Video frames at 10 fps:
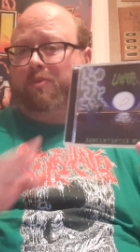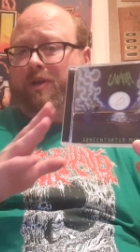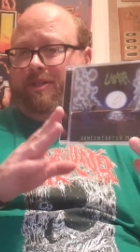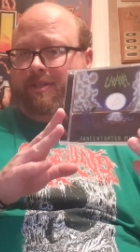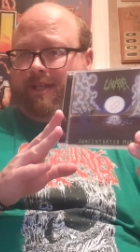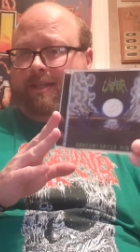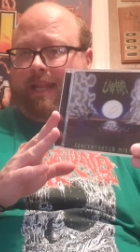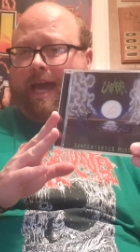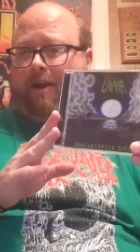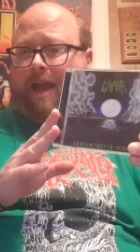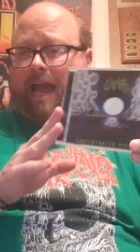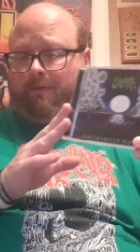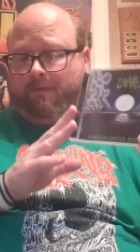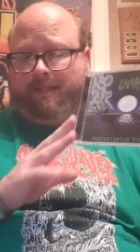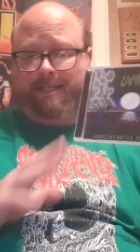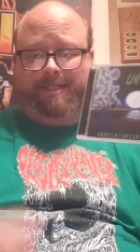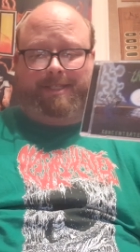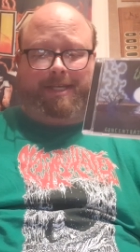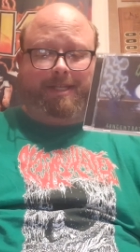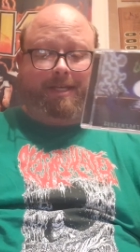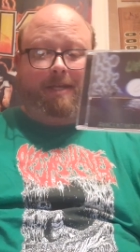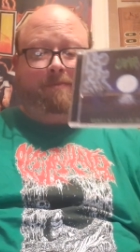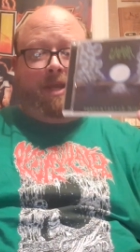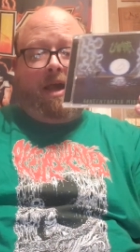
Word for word: which is the latter half of this CD.